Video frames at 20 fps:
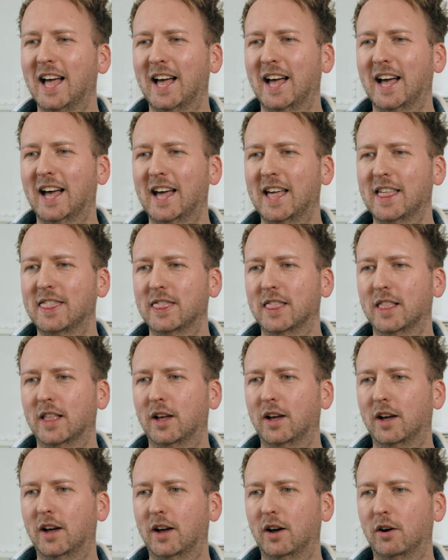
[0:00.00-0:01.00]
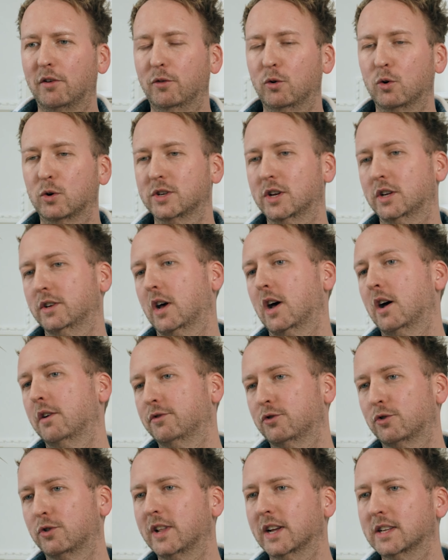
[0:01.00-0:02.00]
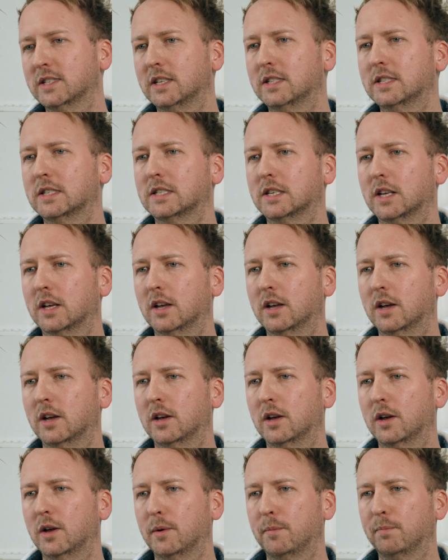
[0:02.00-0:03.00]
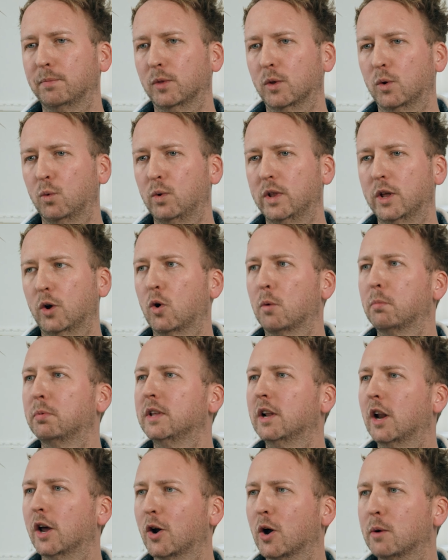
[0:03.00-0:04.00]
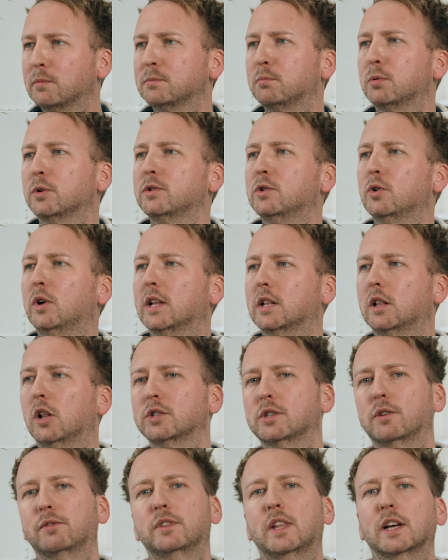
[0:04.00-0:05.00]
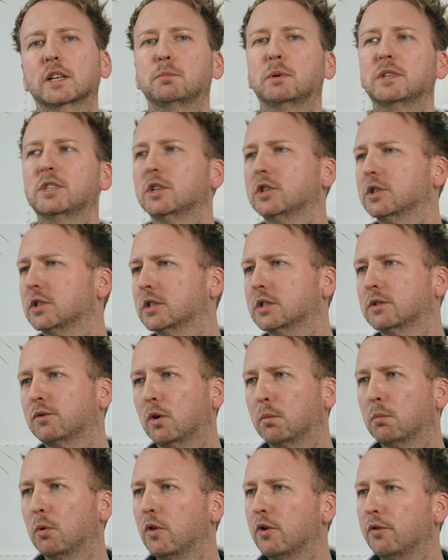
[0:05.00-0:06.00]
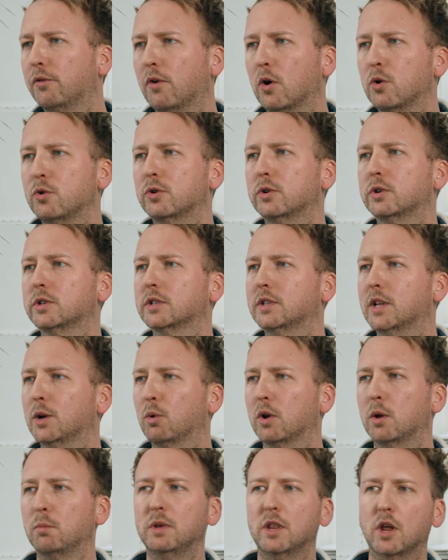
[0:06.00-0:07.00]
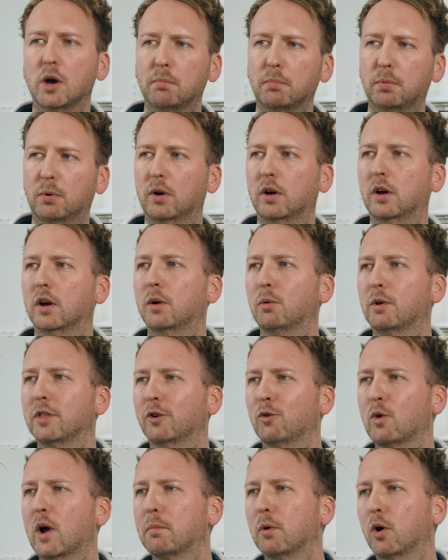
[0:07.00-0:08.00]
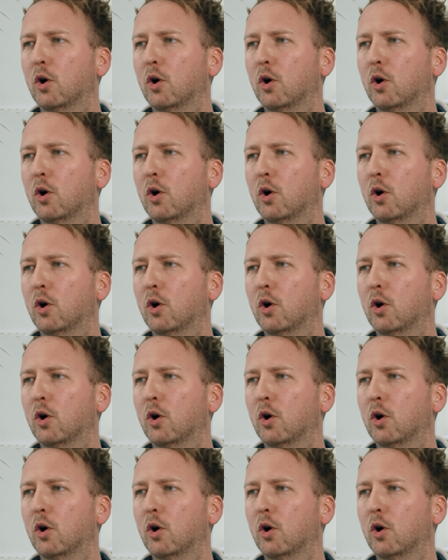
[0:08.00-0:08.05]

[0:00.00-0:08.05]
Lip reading: And of course, after an exit with a company like HubSpot, you get lots of text messages from other founders. They want to meet up, want to grab a